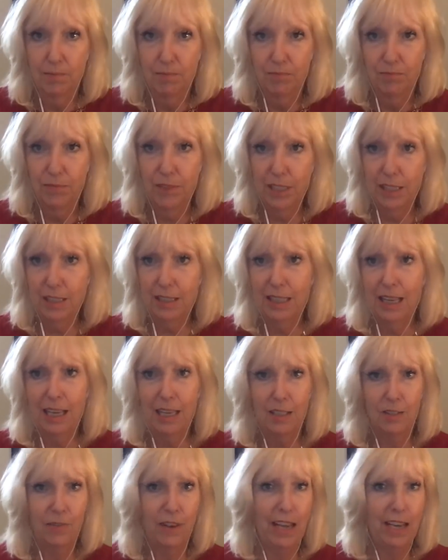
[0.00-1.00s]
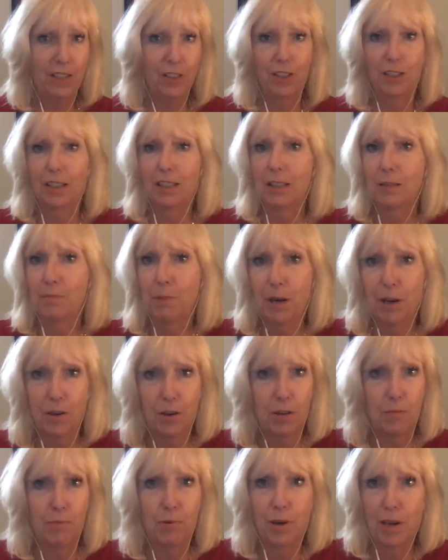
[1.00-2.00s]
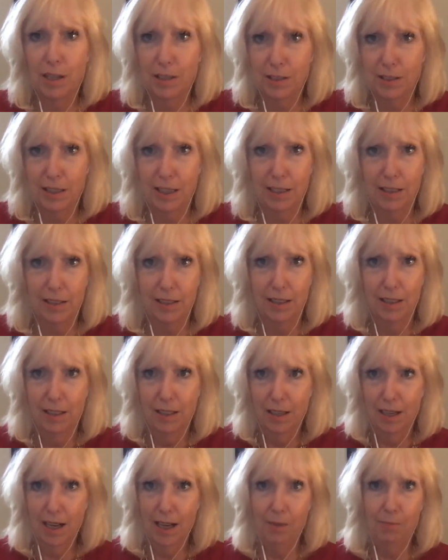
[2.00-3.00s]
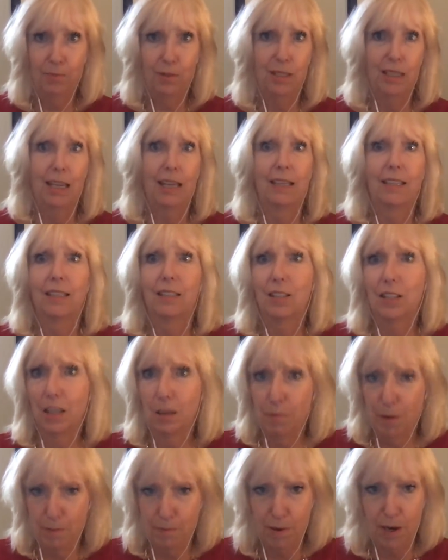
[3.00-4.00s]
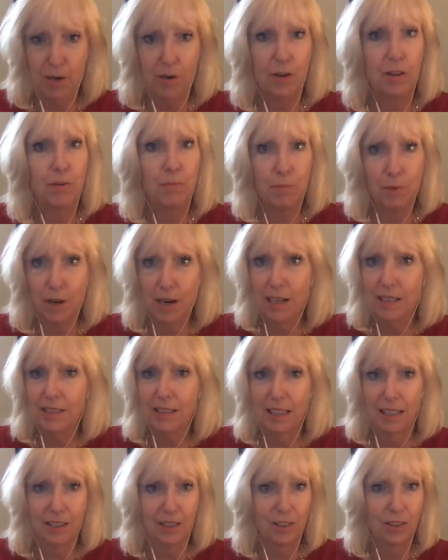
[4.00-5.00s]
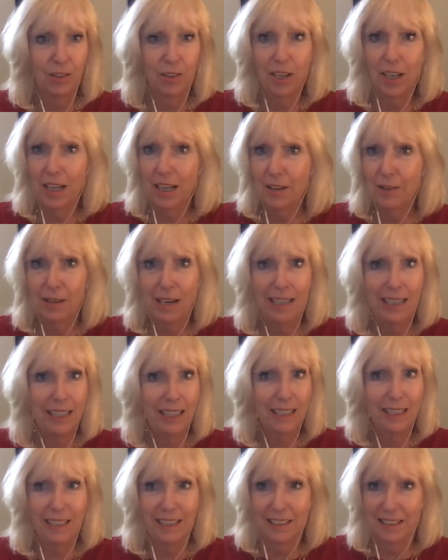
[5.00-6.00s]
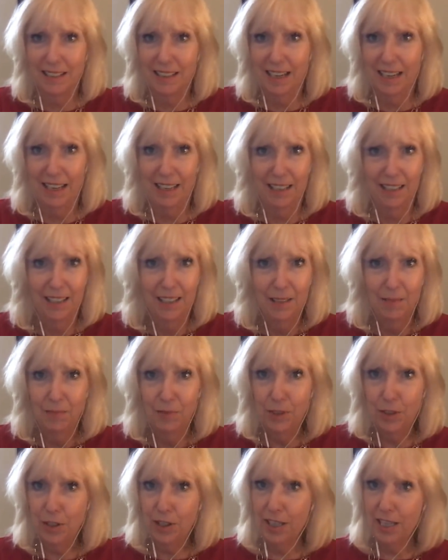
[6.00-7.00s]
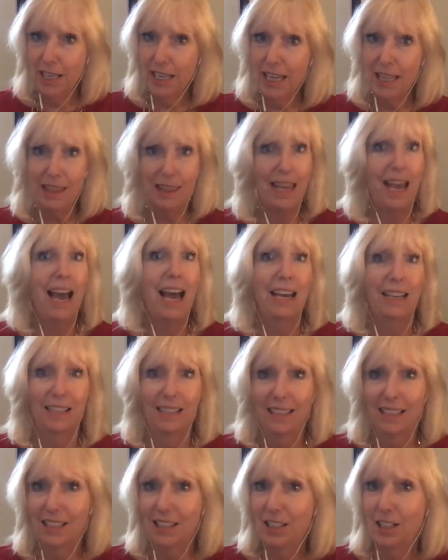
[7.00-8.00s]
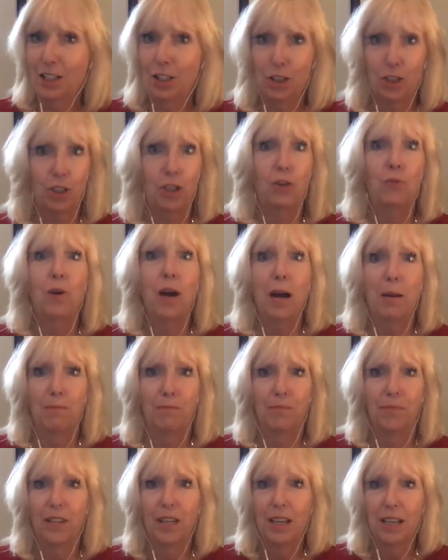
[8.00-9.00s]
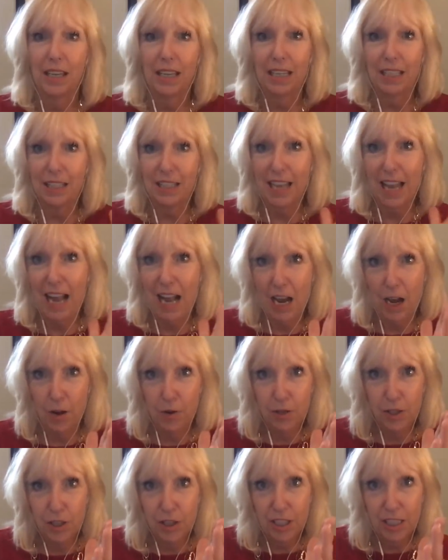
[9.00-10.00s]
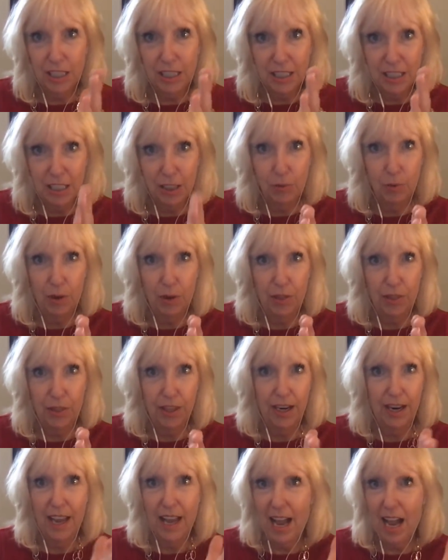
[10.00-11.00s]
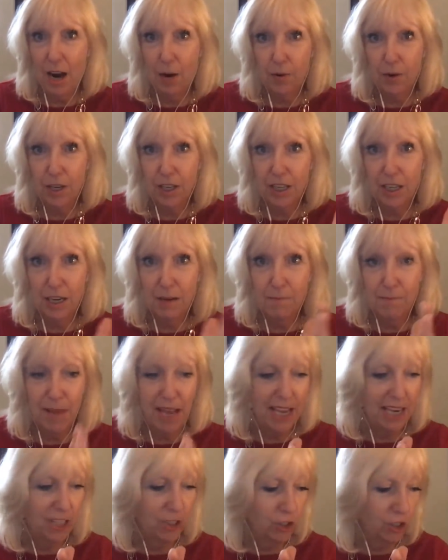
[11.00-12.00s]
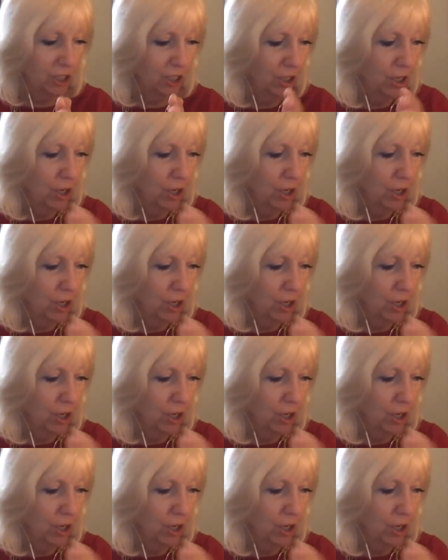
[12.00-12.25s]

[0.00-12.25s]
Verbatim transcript: Dissatisfaction is part of the process. Upset is going to be part of the process. You got to recognize that. You're going to get that. It's going to show up. It's how you're going to deal with it. How are you going to manage it?